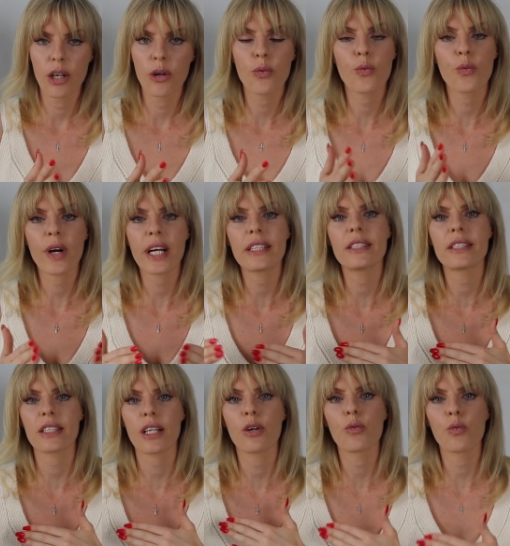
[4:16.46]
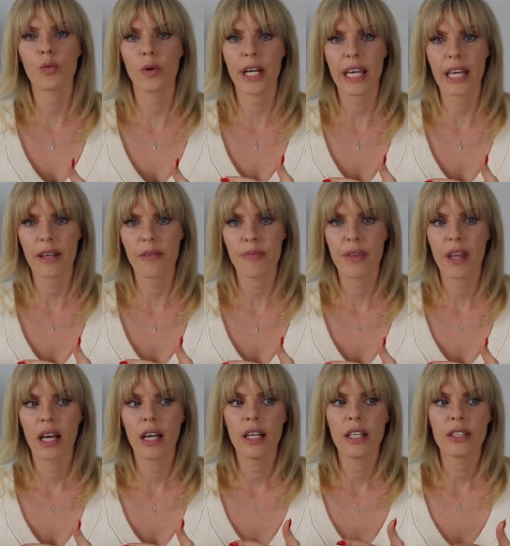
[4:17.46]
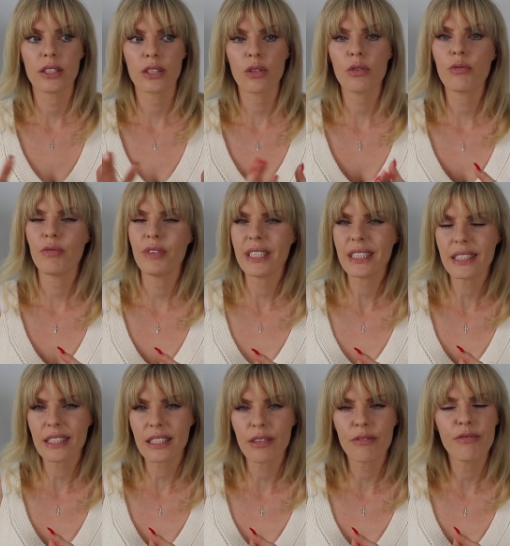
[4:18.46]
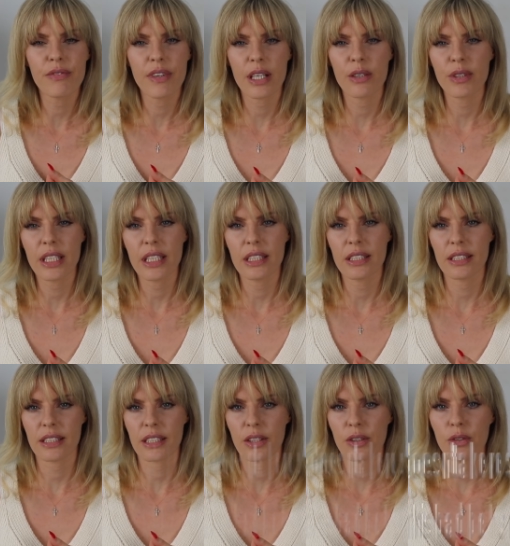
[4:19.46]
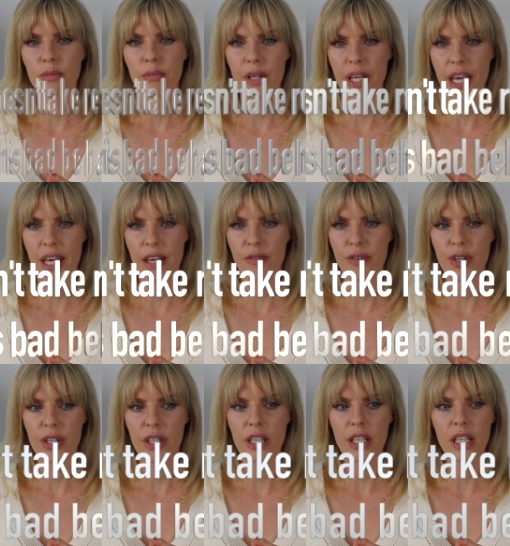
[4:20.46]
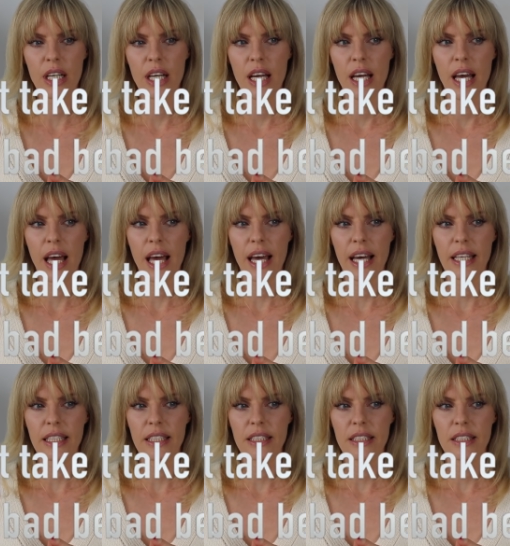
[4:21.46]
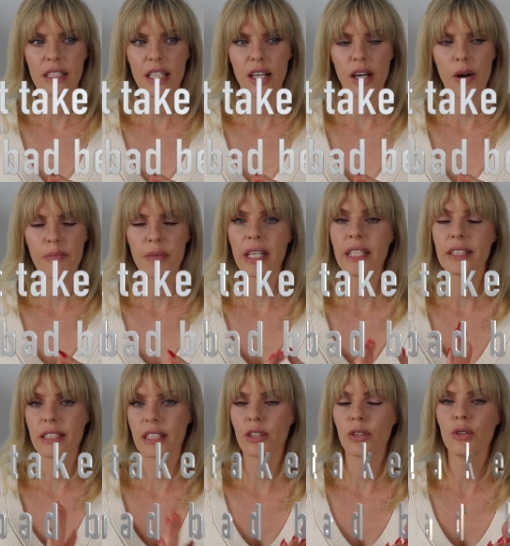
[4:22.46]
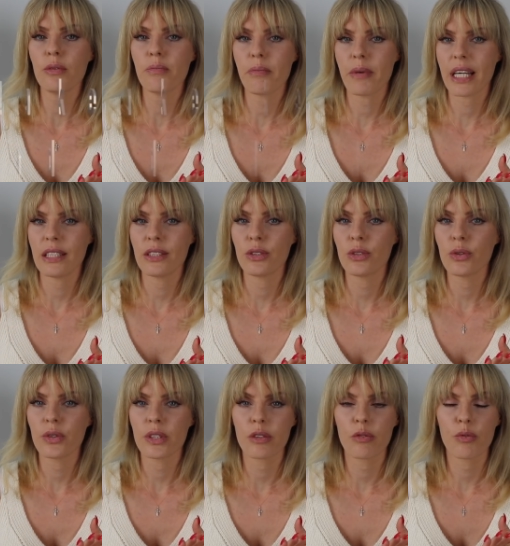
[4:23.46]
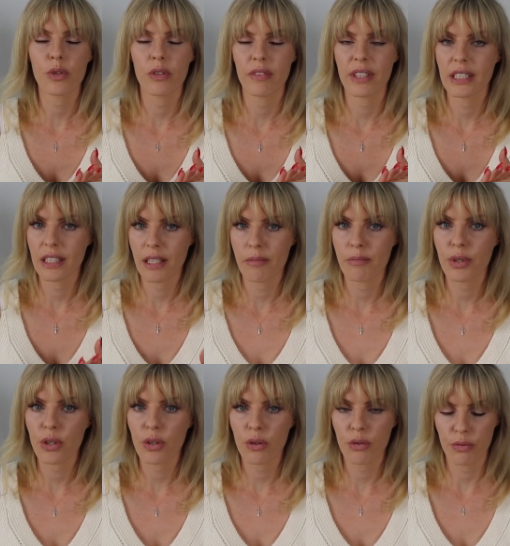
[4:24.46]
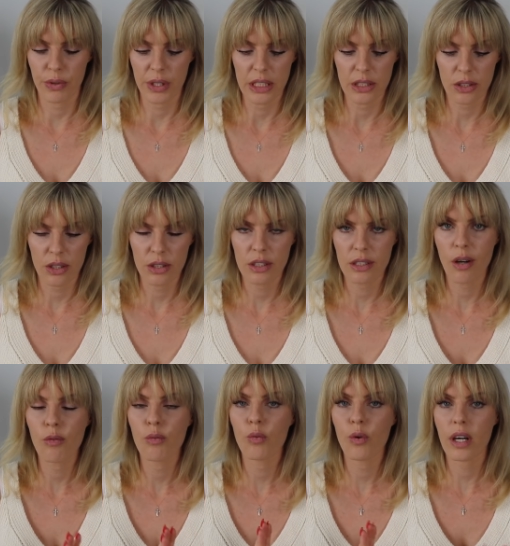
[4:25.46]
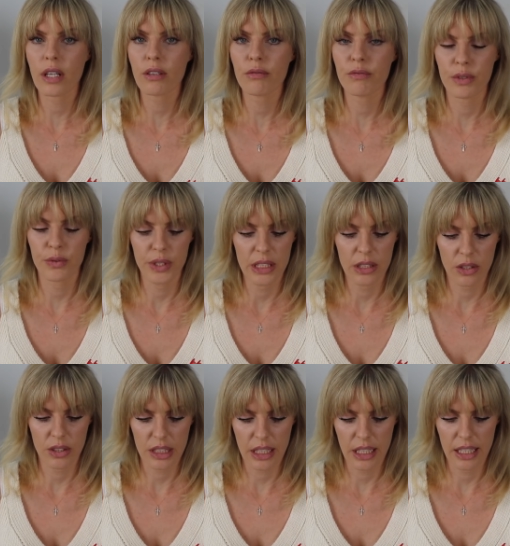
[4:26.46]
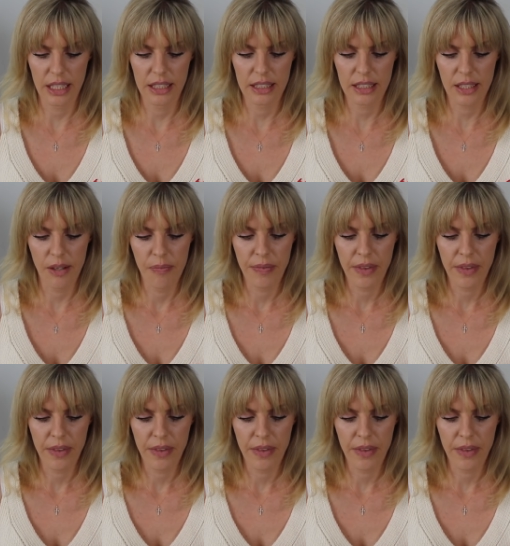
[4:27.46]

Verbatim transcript: runs away. So this is a very insecure behavior, and um, insecure men do it for a number of reasons. One of the reasons is